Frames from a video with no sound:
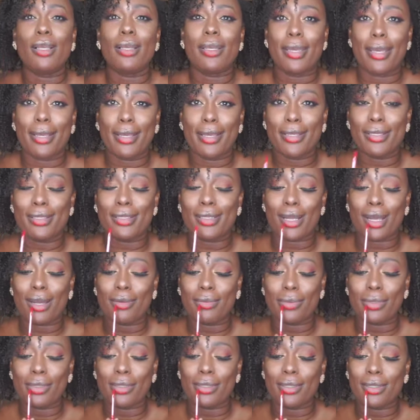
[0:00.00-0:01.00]
kicking this
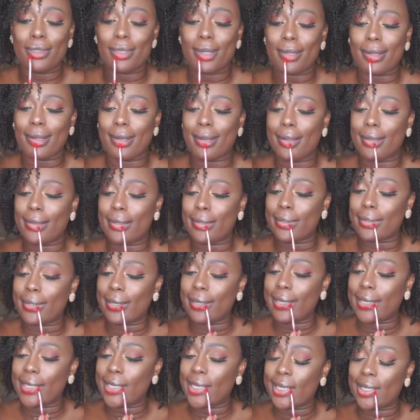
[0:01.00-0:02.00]
off, we're using our Coloured
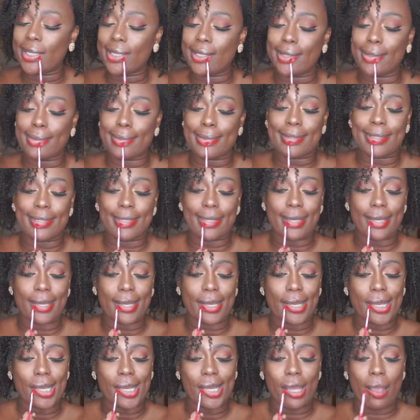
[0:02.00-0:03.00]
Raine
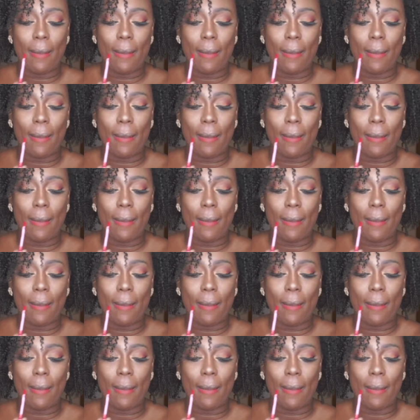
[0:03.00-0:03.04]
lipstick.